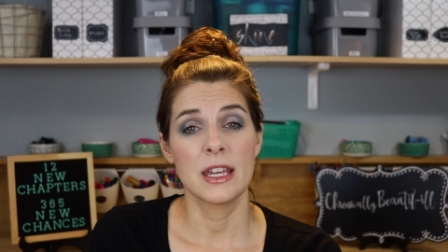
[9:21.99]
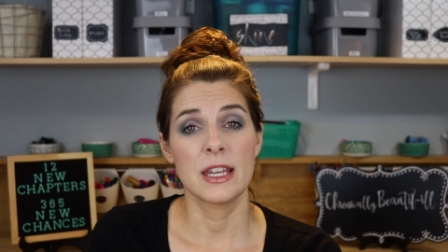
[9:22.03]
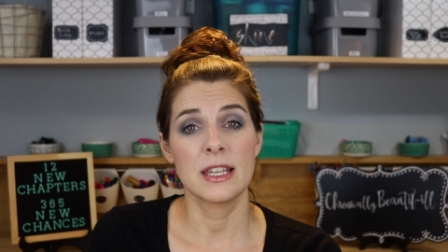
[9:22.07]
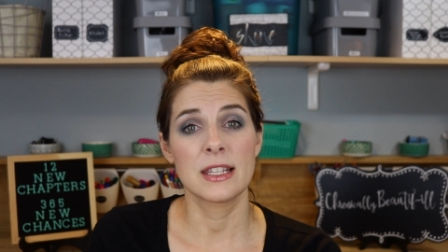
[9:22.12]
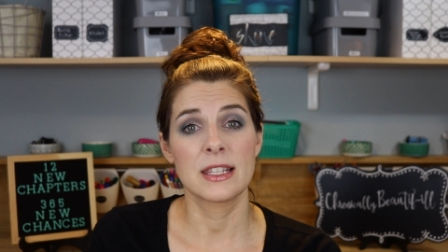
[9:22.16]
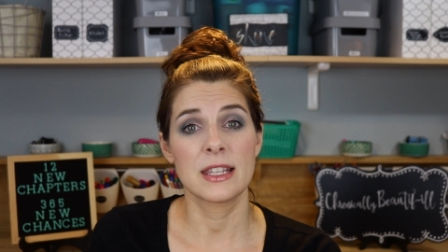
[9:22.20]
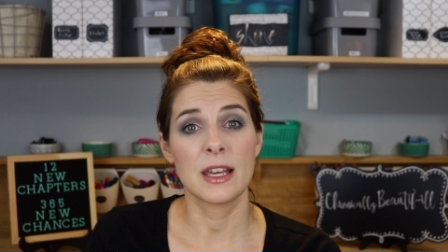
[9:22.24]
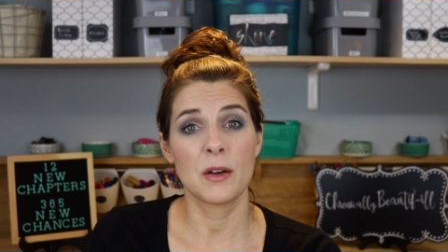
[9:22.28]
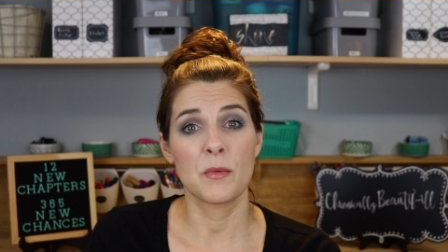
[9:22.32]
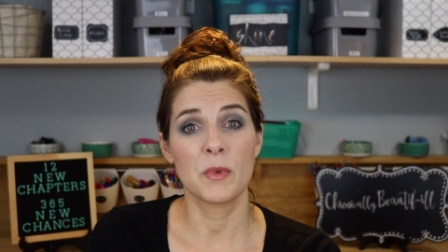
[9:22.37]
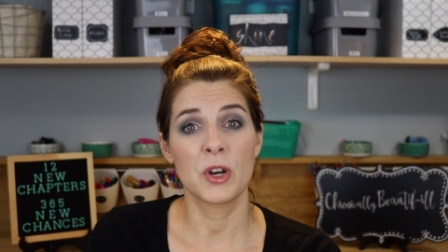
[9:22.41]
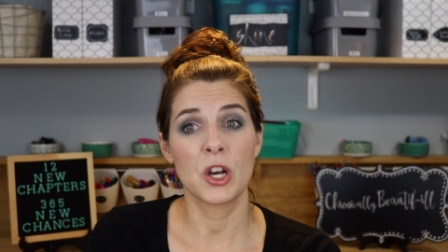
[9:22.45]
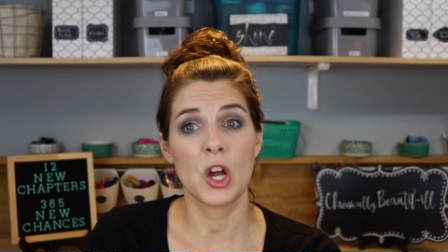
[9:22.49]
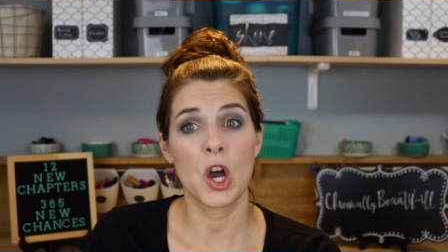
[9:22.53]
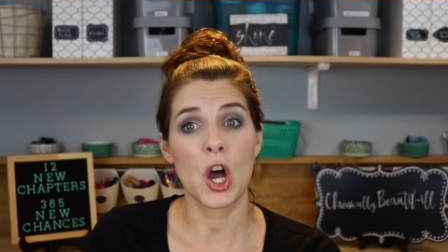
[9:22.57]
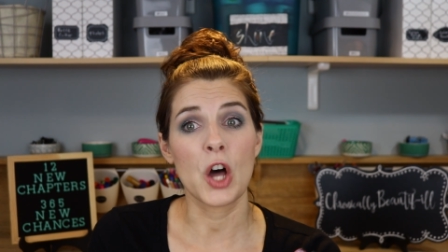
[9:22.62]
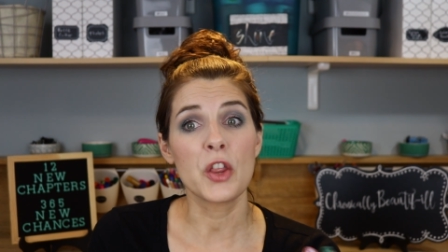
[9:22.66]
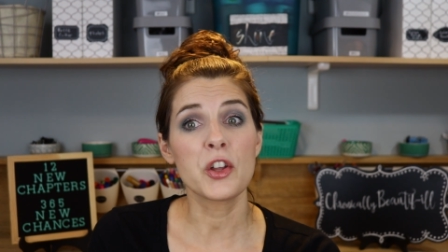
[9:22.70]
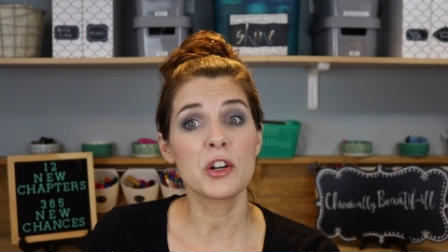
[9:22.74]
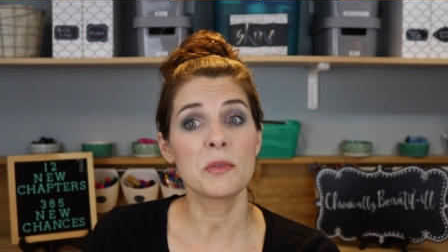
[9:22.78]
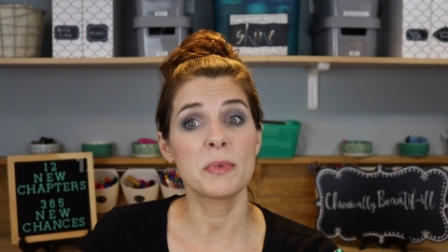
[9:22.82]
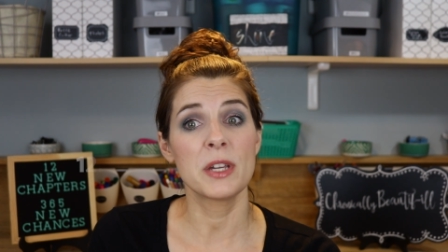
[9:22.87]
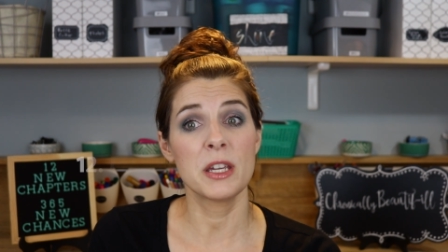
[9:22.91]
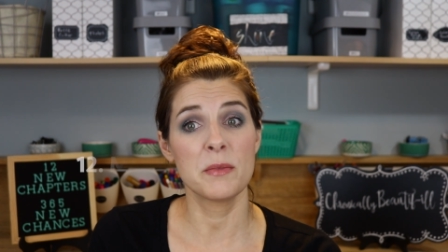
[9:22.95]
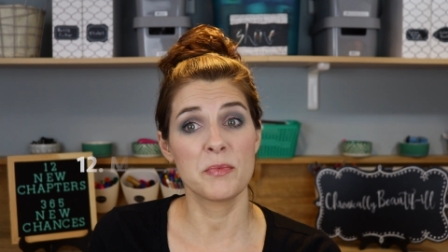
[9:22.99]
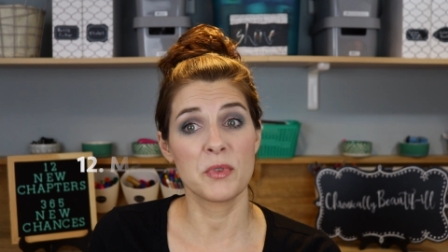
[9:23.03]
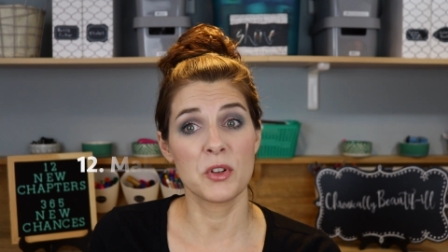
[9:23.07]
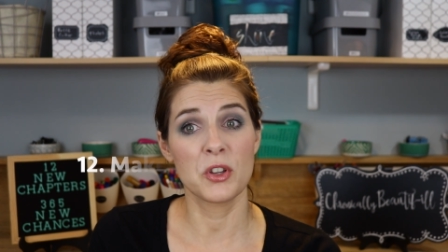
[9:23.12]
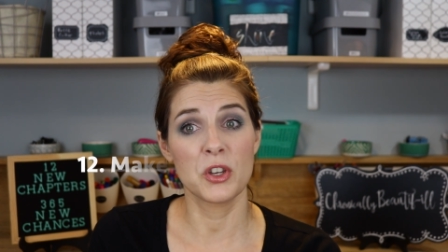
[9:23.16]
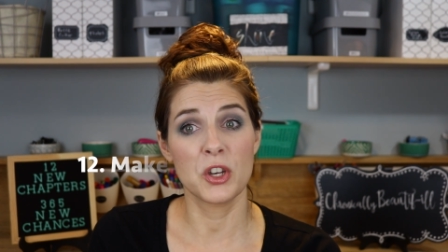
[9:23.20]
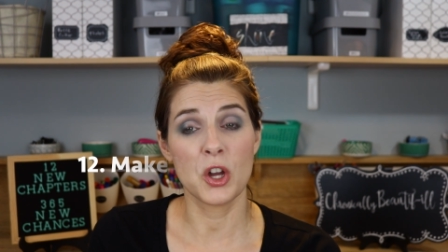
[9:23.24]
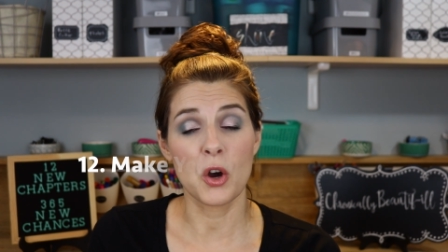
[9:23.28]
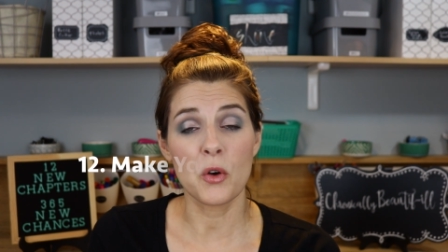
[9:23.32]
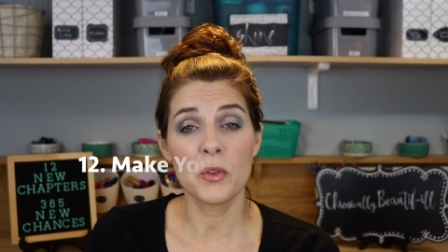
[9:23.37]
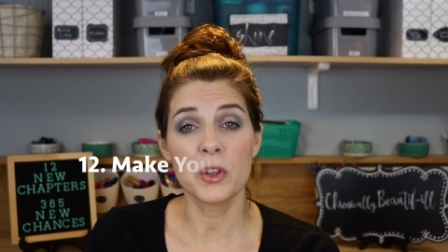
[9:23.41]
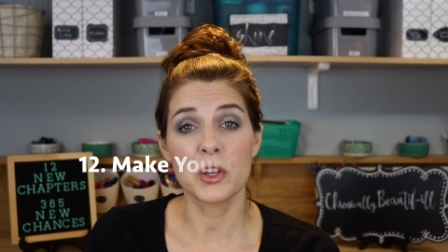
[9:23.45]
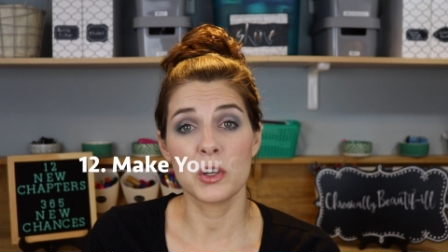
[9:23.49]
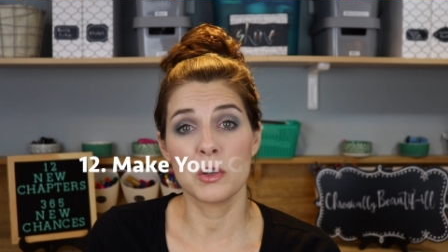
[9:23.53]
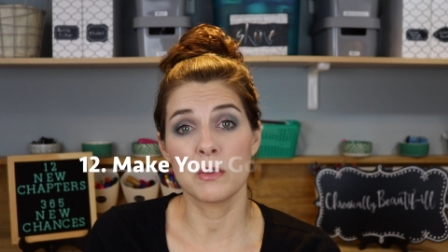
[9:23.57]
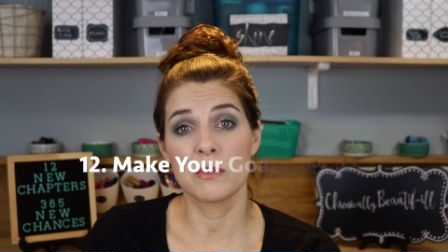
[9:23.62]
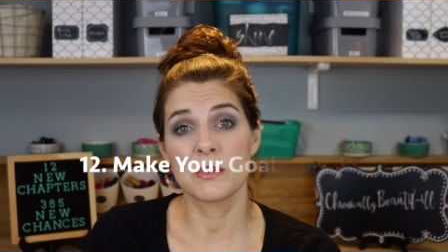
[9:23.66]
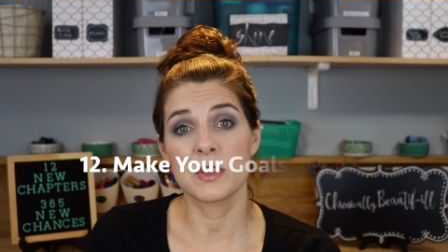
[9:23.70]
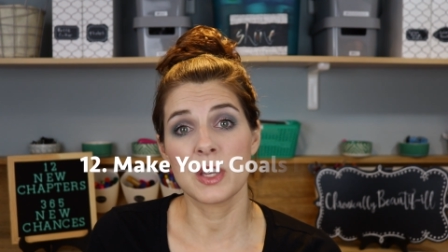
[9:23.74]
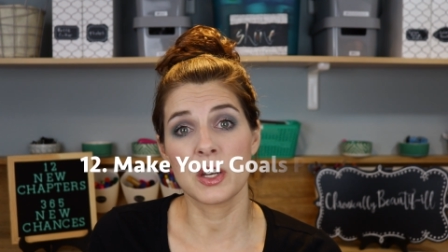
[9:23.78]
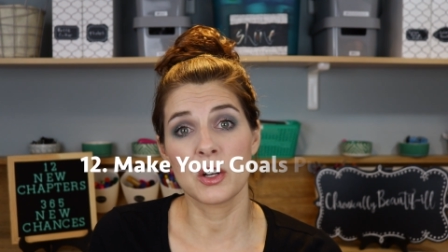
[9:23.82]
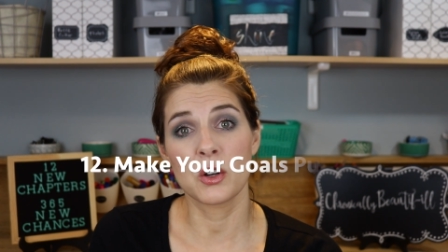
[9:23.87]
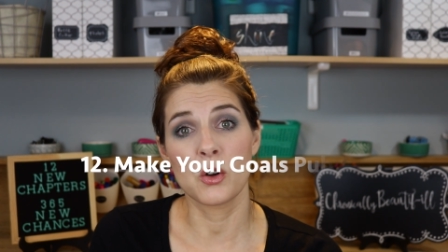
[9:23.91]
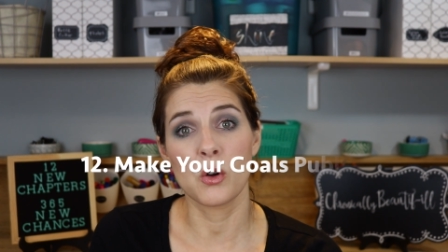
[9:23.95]
is that when other people know that you've
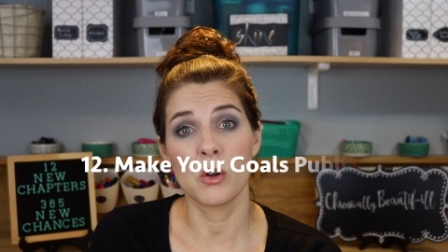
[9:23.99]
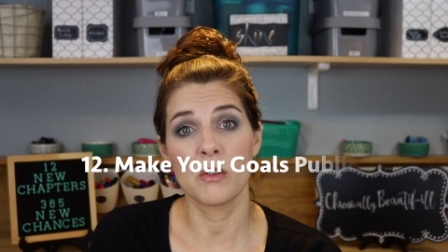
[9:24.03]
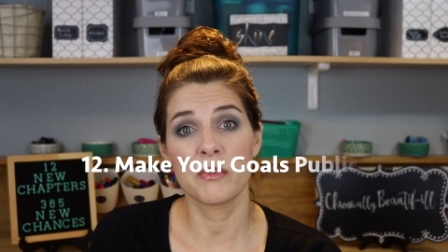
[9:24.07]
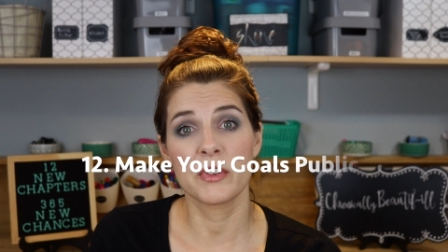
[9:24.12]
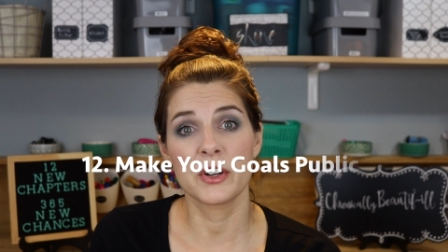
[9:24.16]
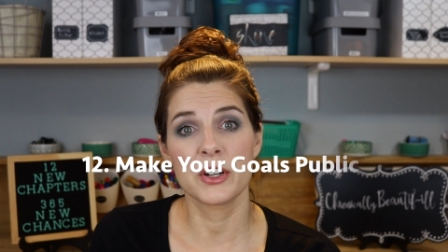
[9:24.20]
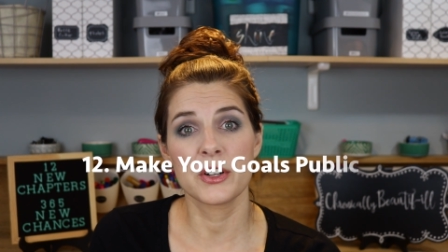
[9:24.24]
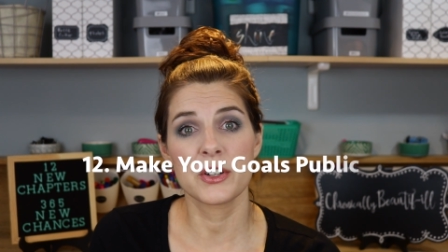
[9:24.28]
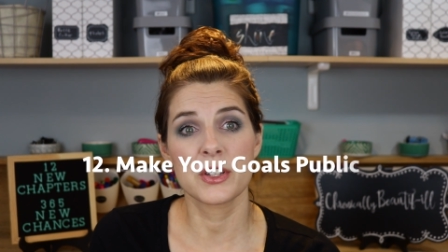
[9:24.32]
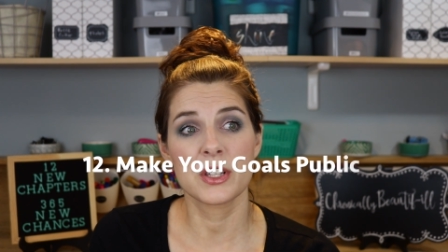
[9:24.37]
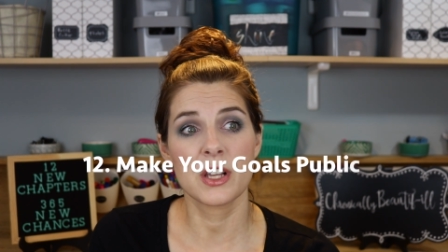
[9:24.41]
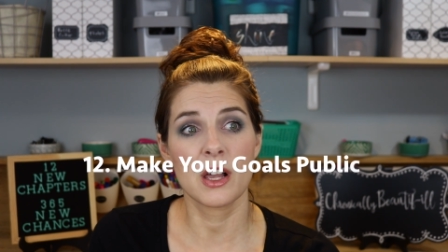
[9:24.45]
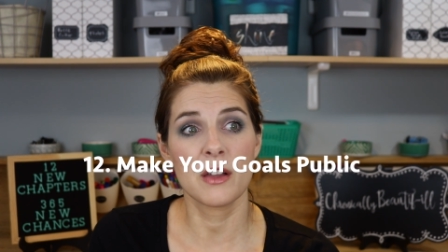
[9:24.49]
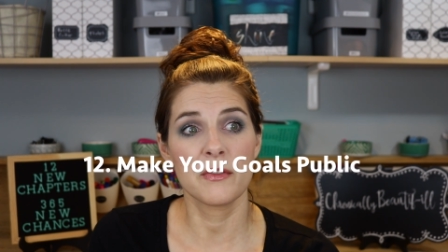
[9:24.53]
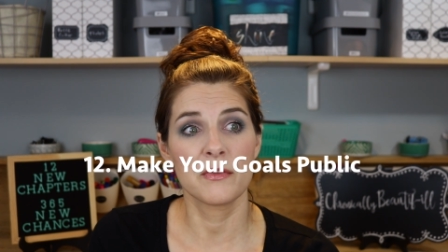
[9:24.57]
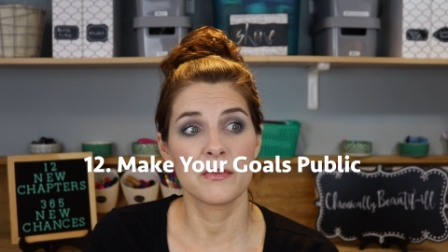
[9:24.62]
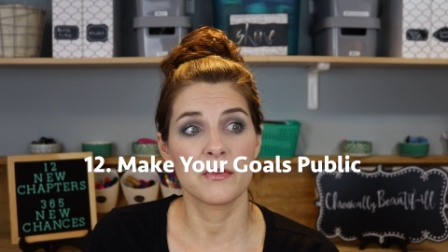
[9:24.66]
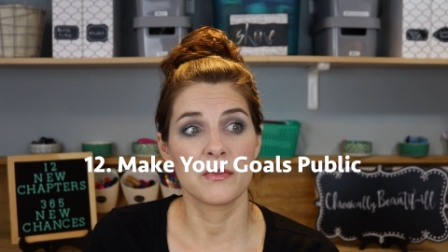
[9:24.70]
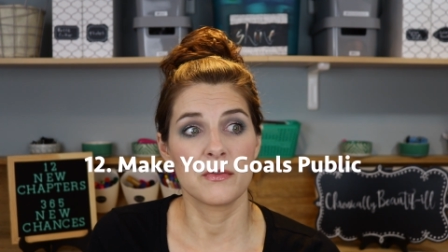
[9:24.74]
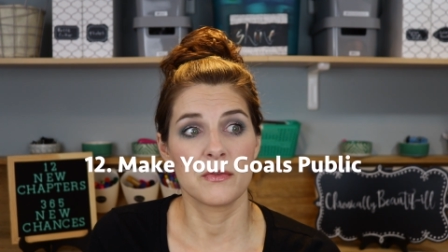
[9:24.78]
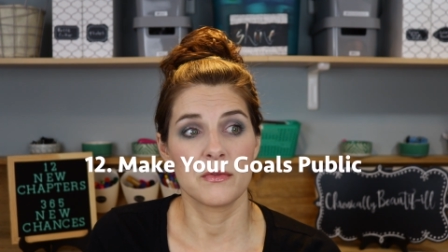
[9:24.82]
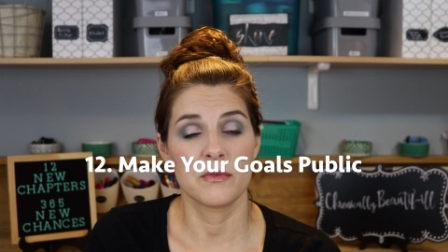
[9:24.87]
set a goal for yourself,